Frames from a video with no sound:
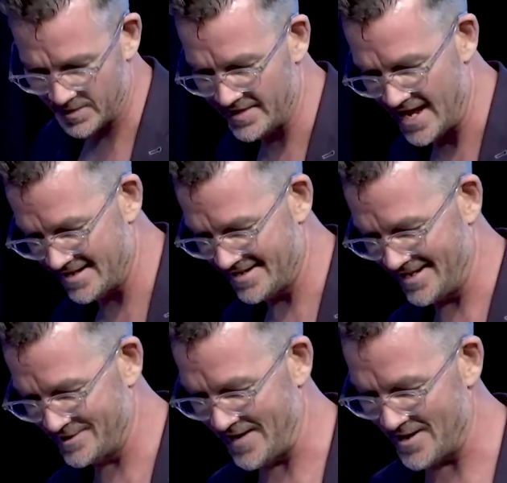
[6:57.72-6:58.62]
that is
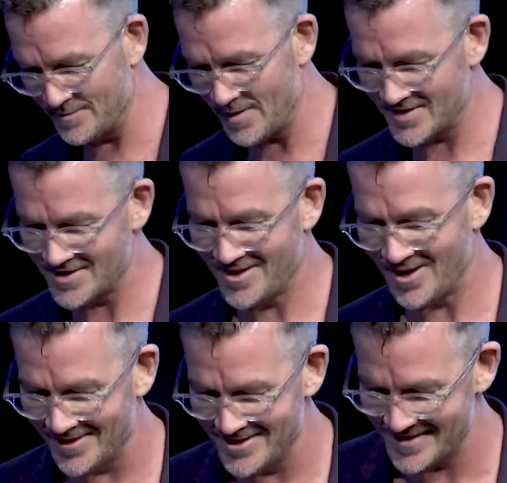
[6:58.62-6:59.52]
founded by
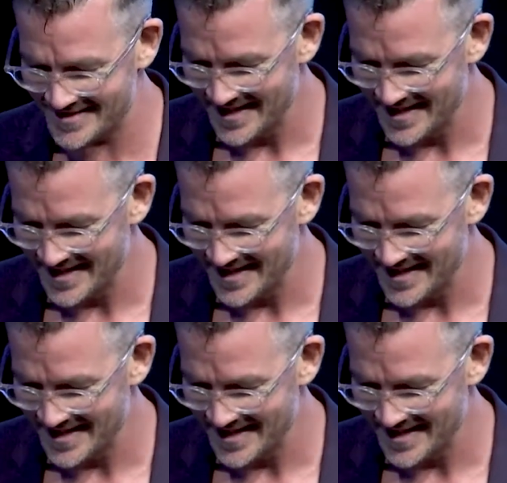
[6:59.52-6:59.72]
psychologists